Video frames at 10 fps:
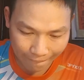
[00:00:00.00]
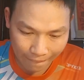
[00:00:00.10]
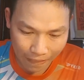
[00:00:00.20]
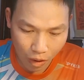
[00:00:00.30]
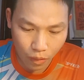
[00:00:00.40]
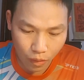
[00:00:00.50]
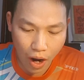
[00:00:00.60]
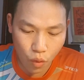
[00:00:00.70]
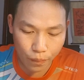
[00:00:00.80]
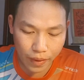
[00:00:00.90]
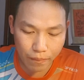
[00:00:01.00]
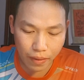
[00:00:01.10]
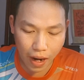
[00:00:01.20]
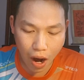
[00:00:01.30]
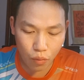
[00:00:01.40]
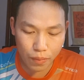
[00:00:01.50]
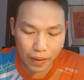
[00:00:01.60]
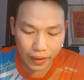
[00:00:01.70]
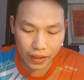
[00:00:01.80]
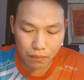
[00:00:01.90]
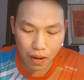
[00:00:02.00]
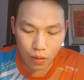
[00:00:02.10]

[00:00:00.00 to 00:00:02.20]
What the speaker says: Okay, I will be back in about